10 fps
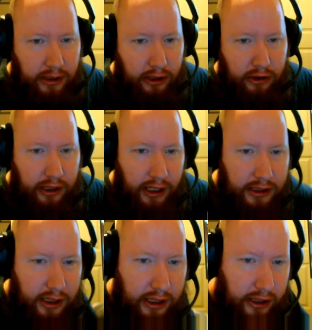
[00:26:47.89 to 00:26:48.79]
You can kind of
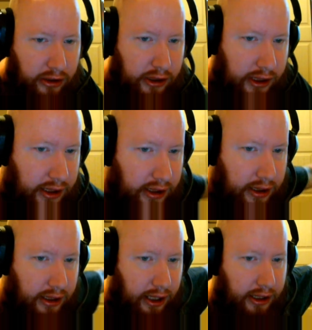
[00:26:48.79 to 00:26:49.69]
see it there. You can
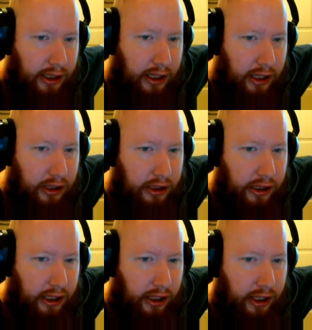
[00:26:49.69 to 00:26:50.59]
see
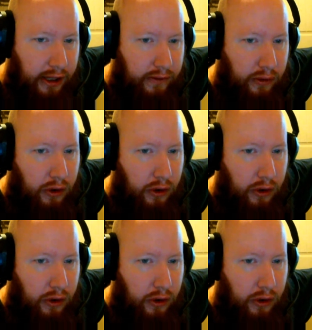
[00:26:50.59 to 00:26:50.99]
it there on the left.